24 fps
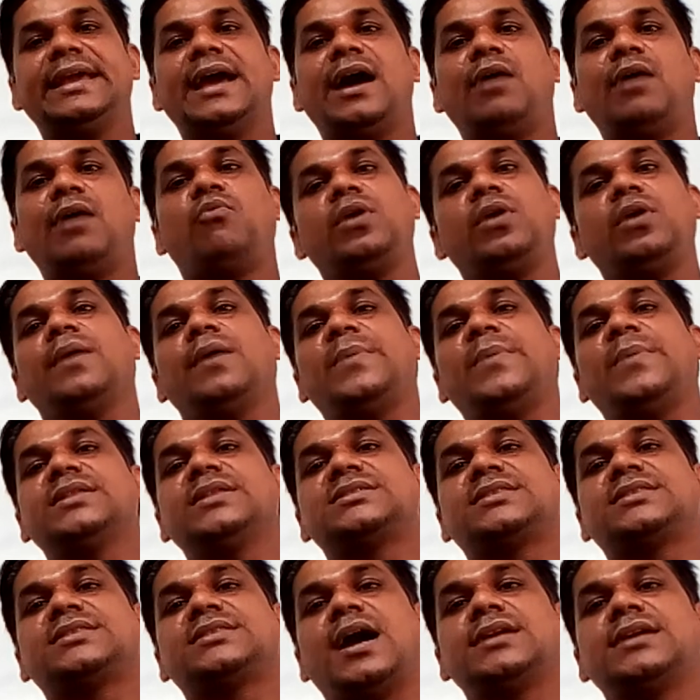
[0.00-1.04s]
what happens
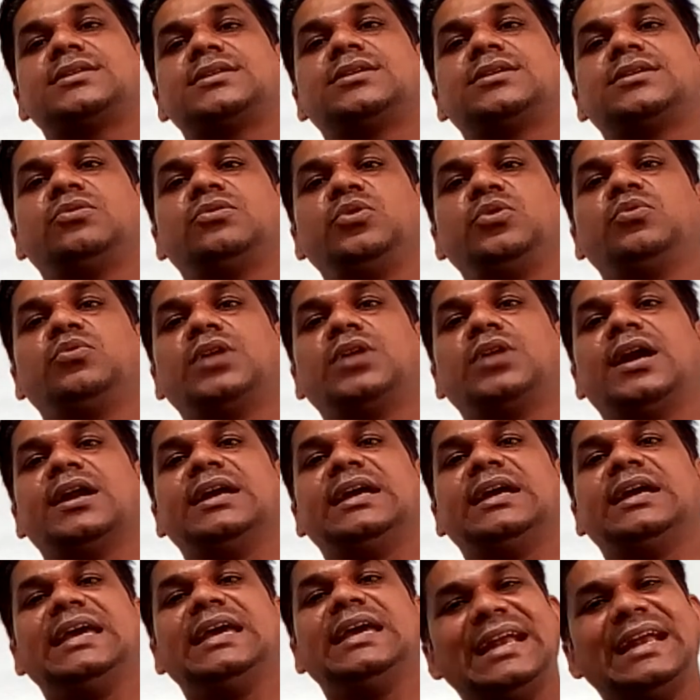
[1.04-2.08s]
that
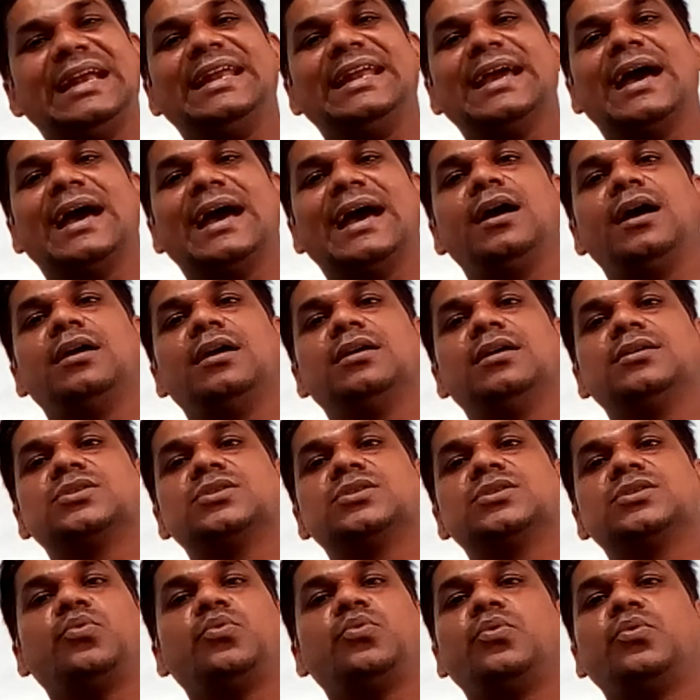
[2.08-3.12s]
in India,
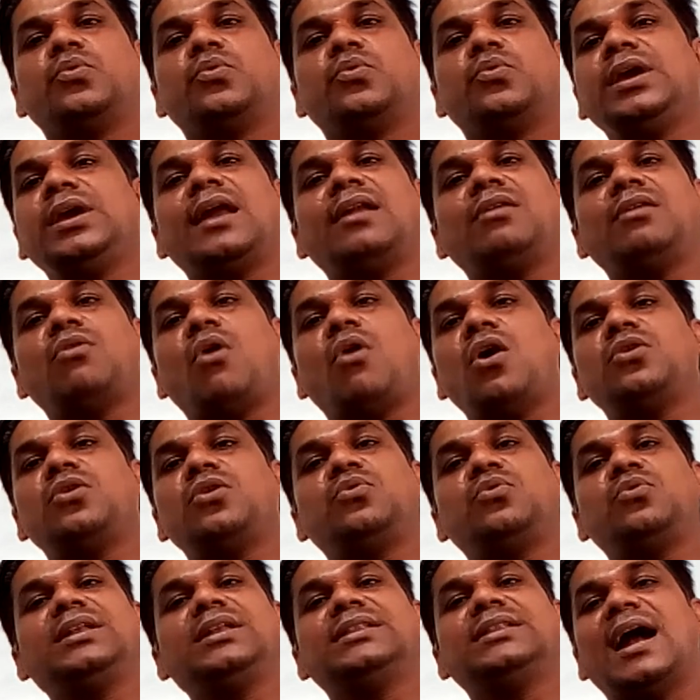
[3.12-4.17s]
so we are not
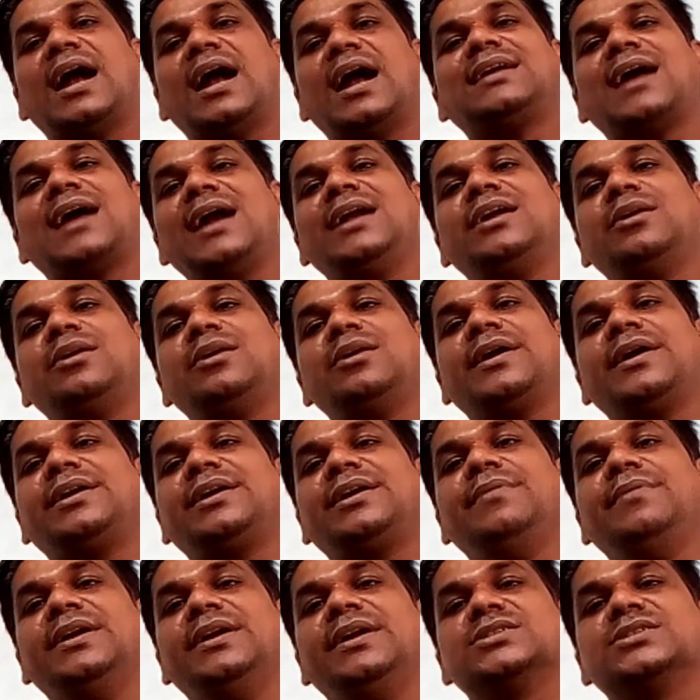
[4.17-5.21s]
doing that kind of
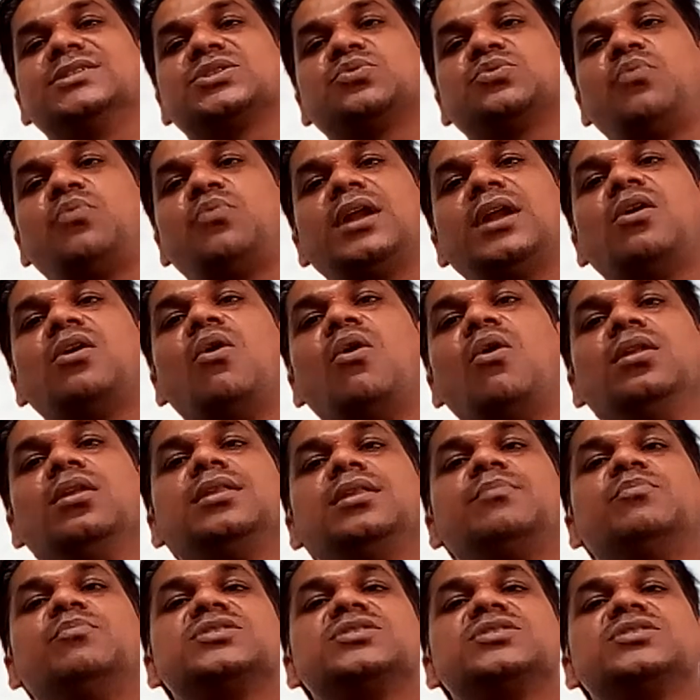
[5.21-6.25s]
activities where all the
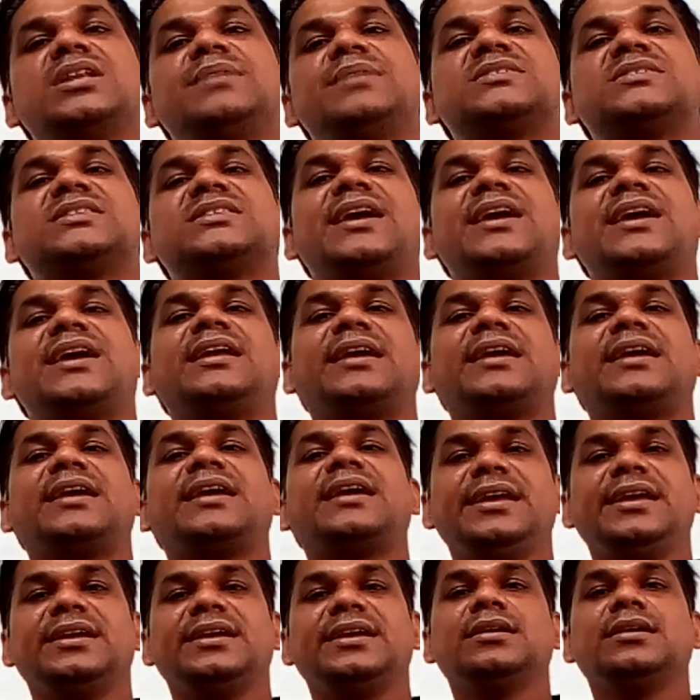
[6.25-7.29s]
Muslims they are
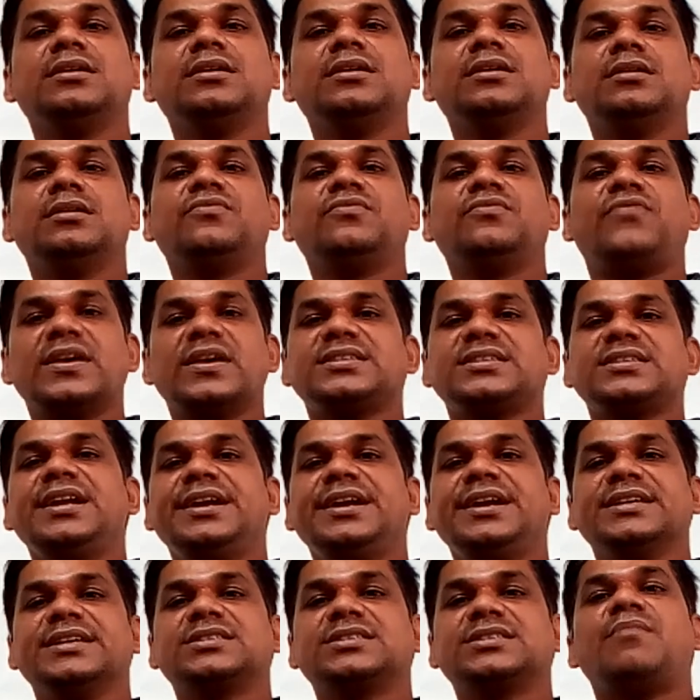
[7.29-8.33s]
getting
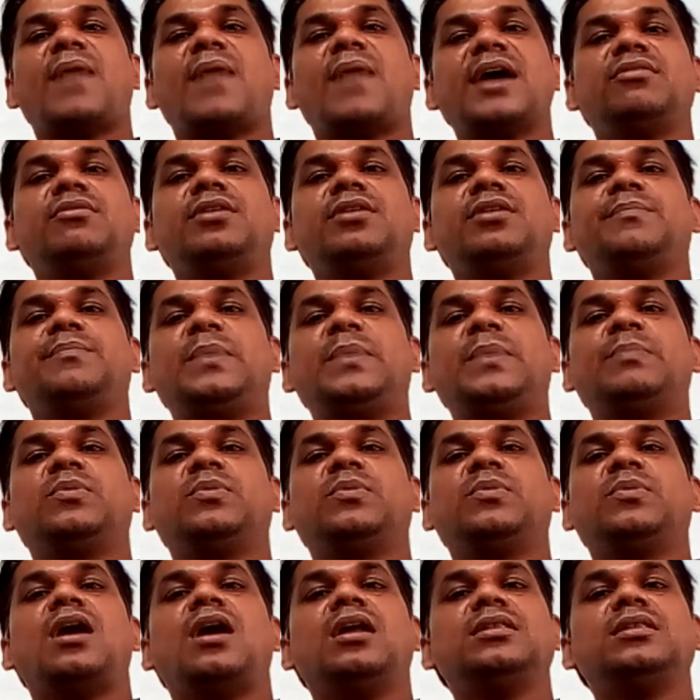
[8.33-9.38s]
facilities. The minority
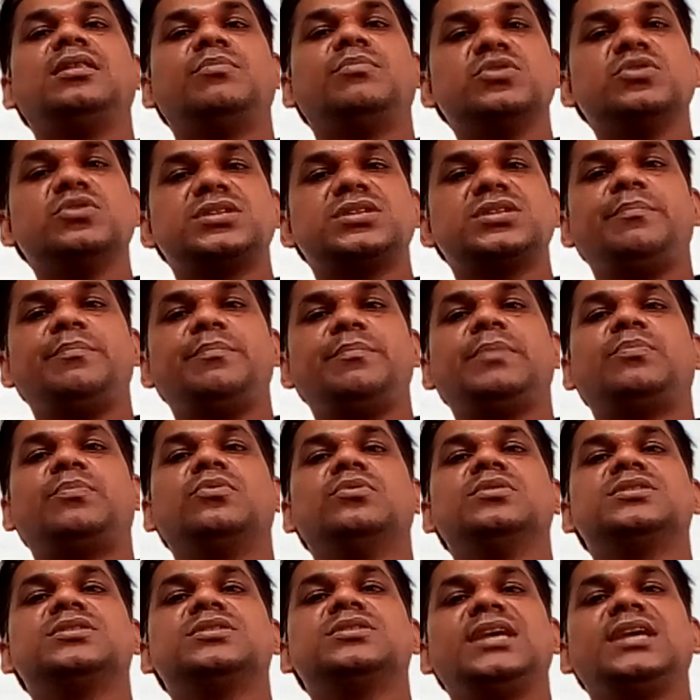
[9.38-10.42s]
people, all the Muslim
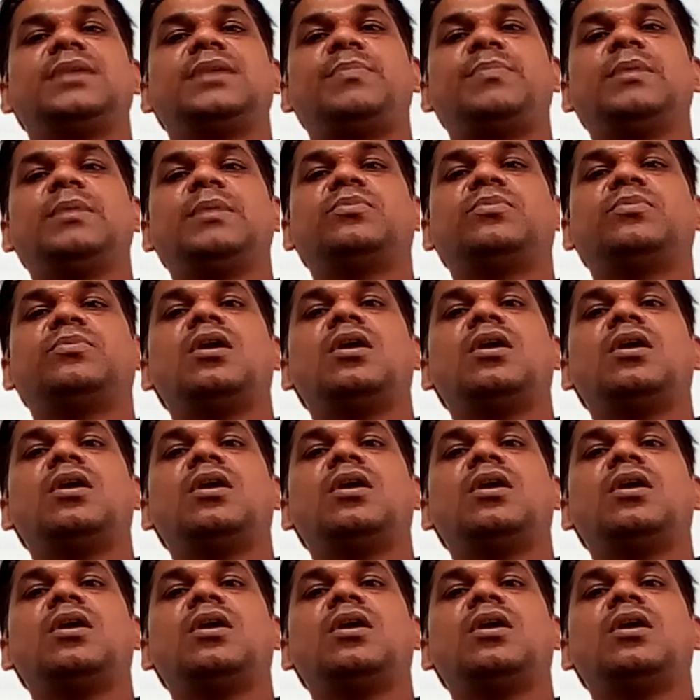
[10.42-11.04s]
people, Sikh people, all